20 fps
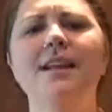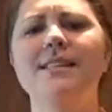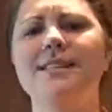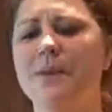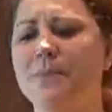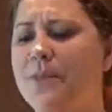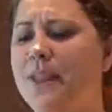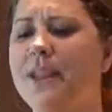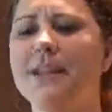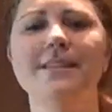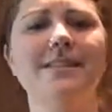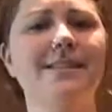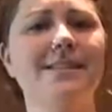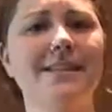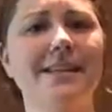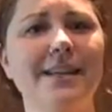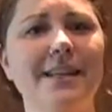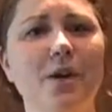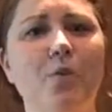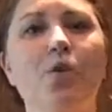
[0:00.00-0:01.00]
Something
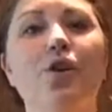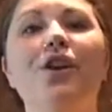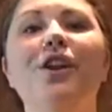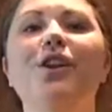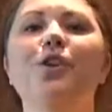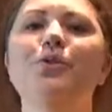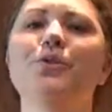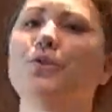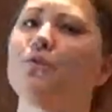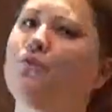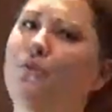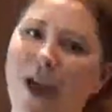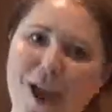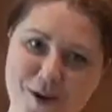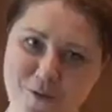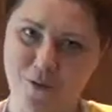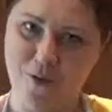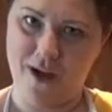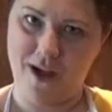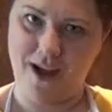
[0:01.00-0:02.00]
acidic, we're going to use
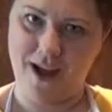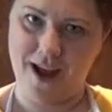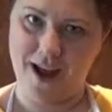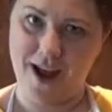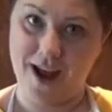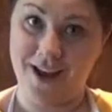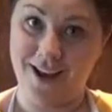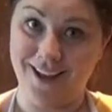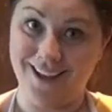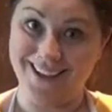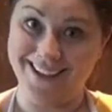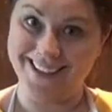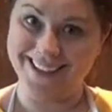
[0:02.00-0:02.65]
red wine,